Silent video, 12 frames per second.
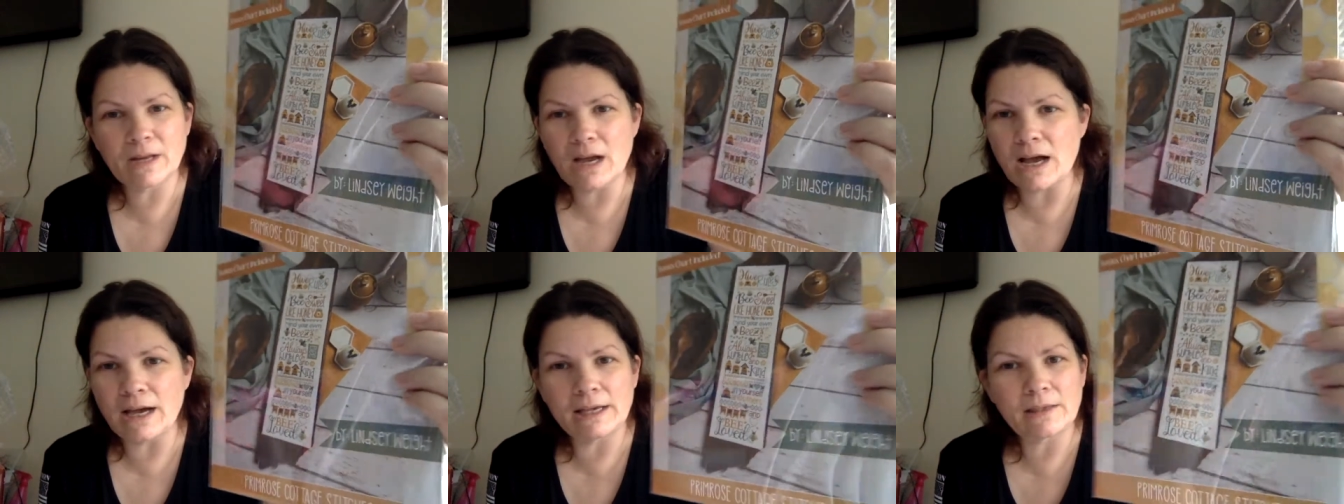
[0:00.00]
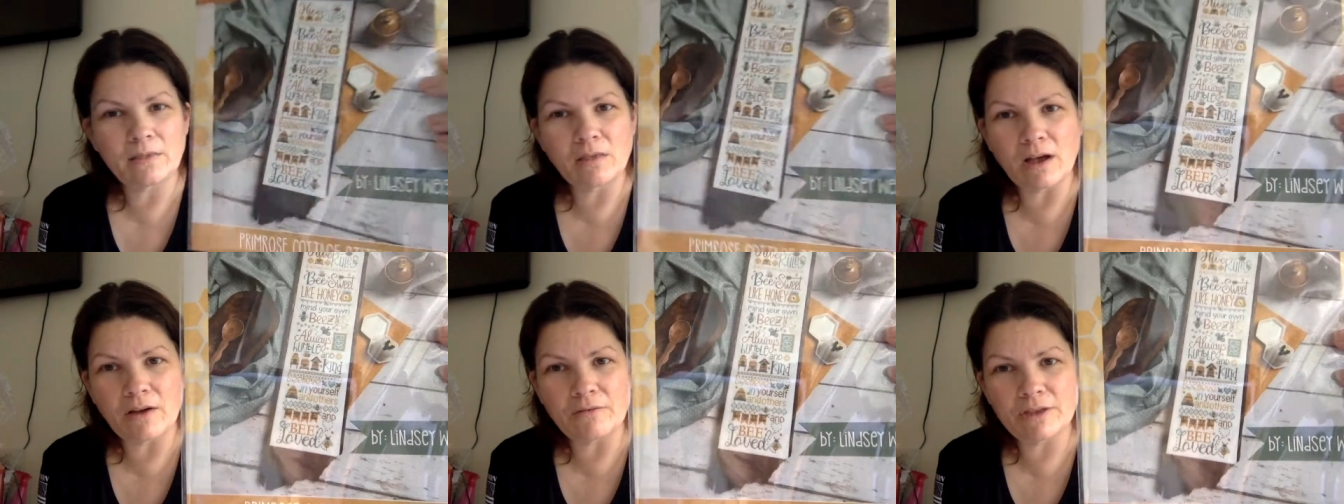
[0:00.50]
I
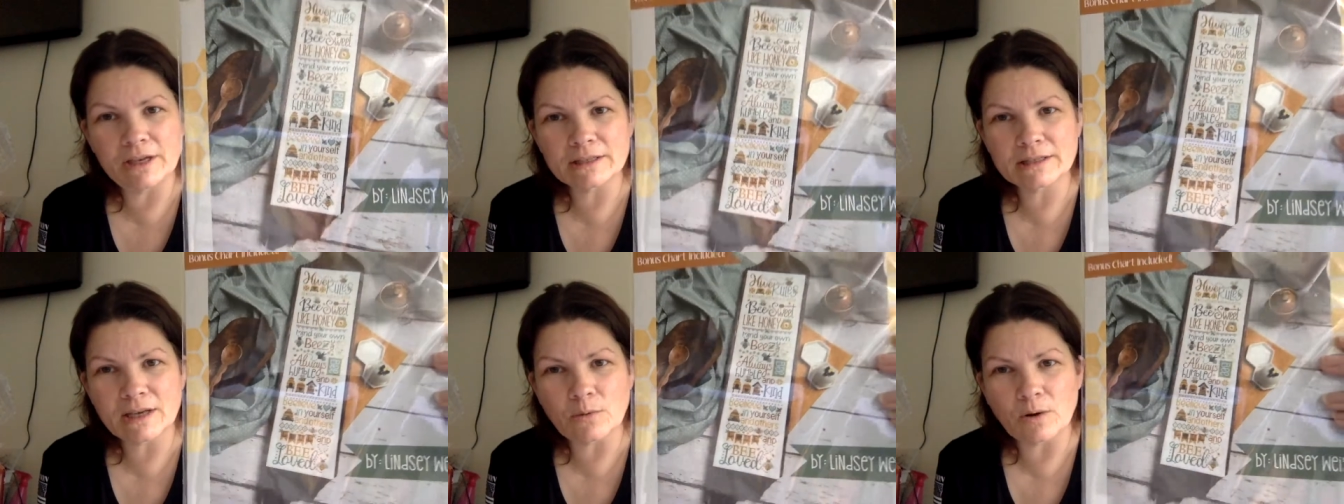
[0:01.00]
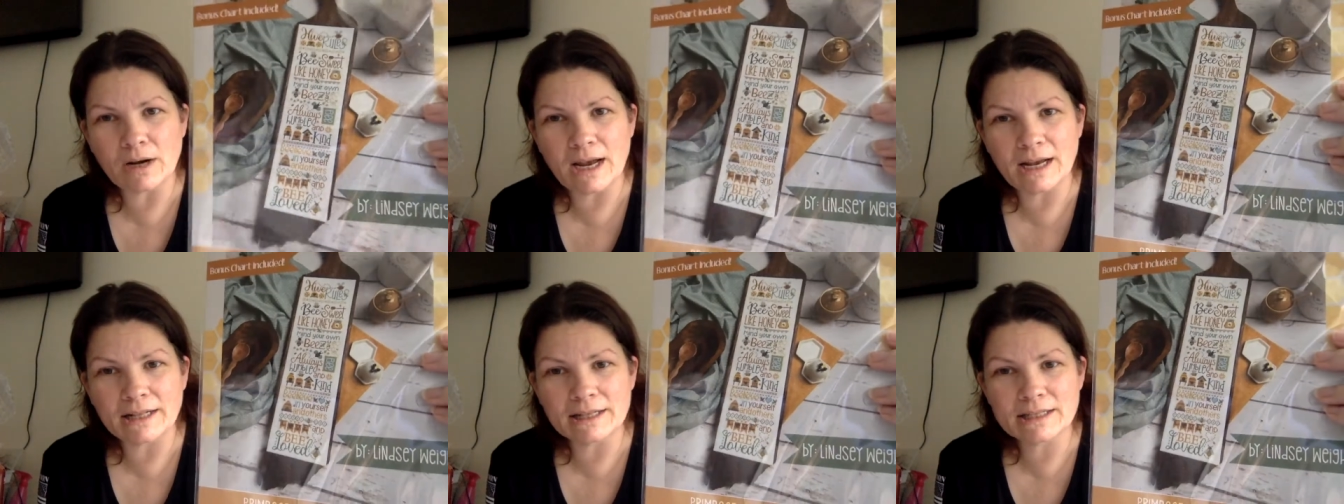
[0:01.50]
love this. I want to
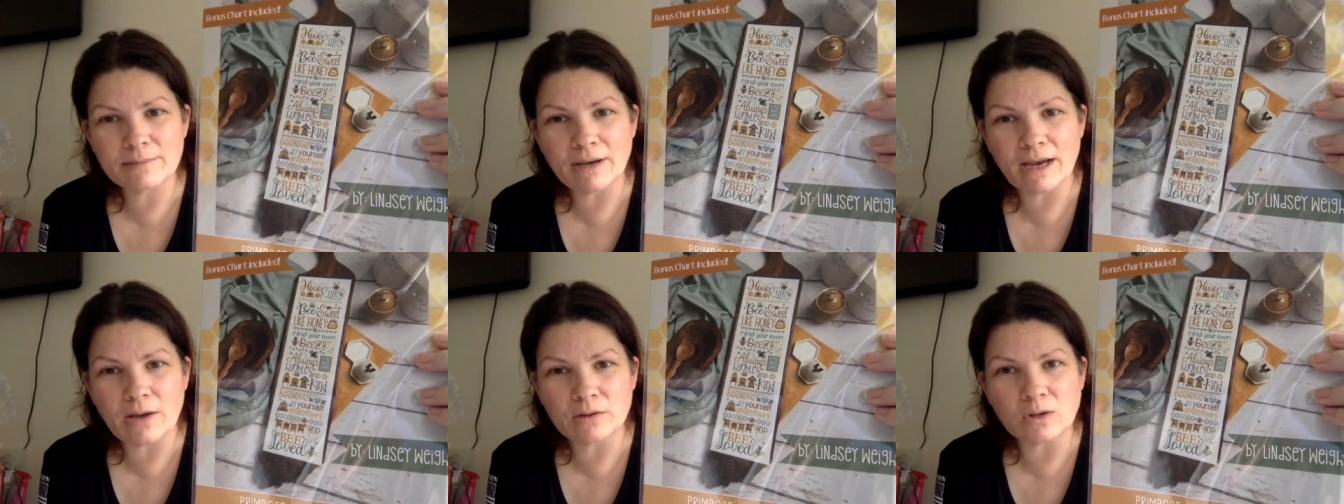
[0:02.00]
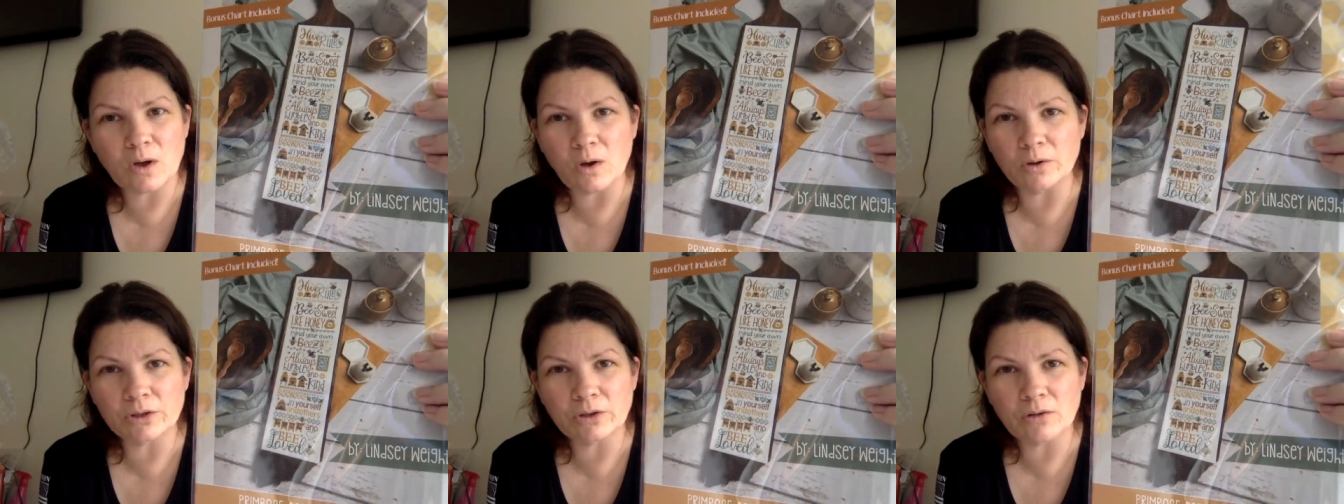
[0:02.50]
hang this in my house
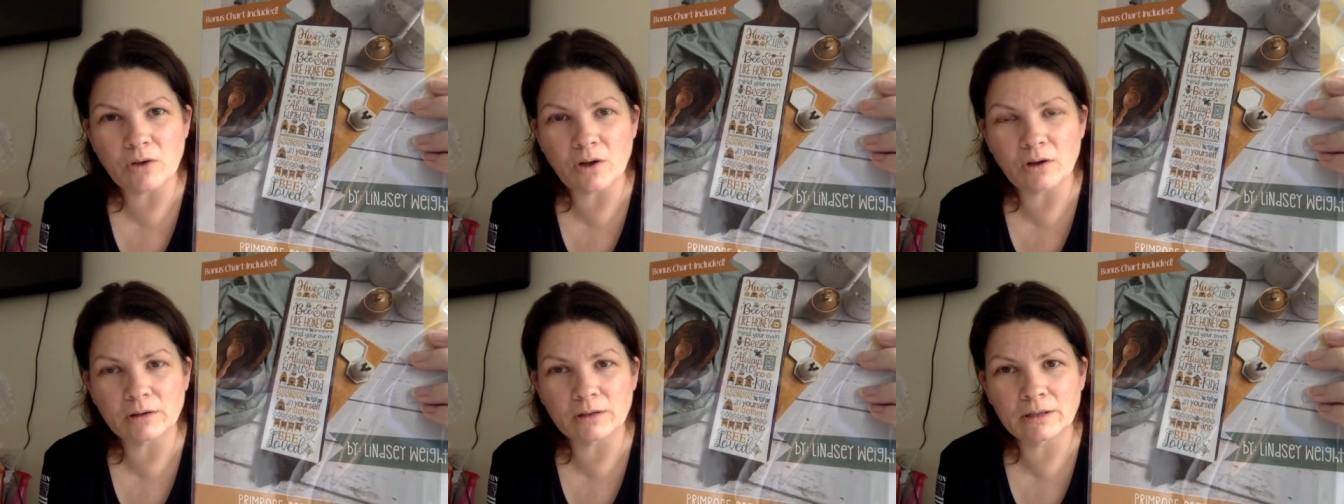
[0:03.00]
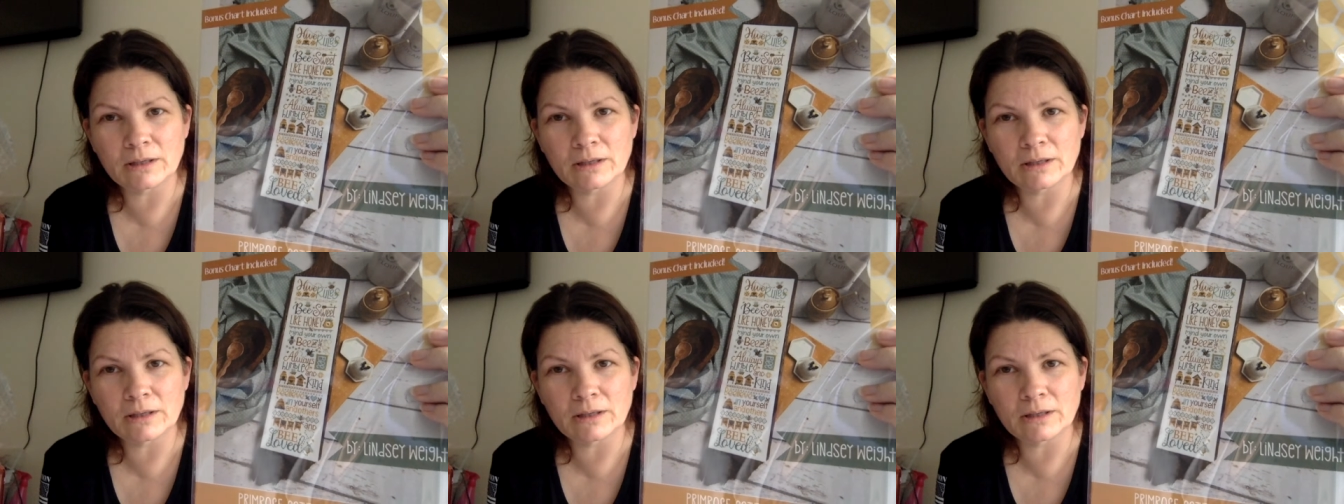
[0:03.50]
all year long.